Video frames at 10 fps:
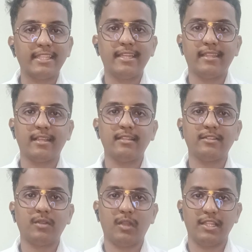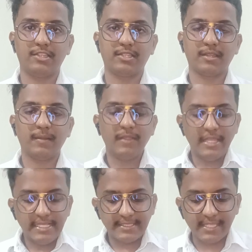theoretical knowledge.
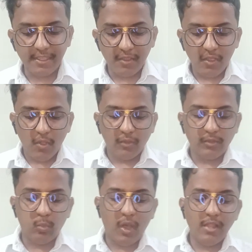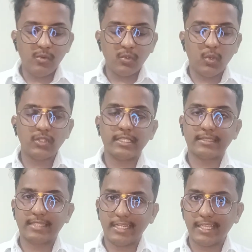See, the one who knows the
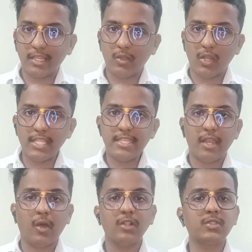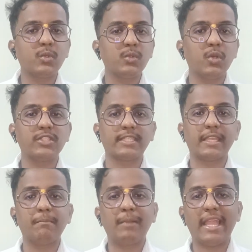theoretical knowledge and also who knows
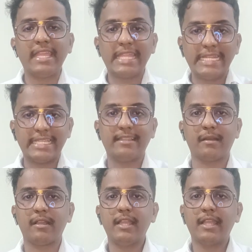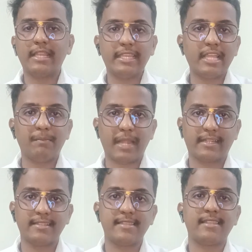implying it in the clinical
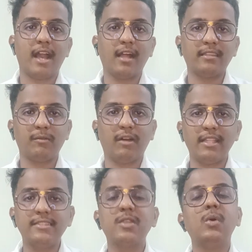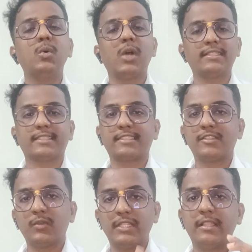practices are the ones who are
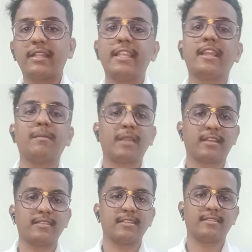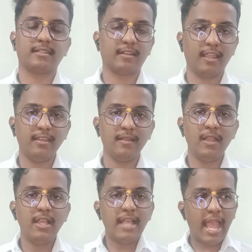successful in the clinical practices, right?
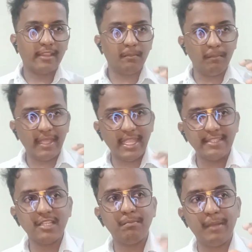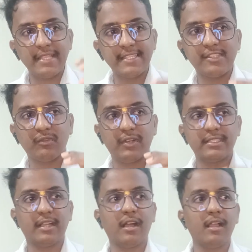And the major basis for
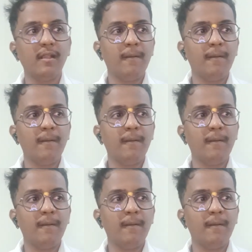the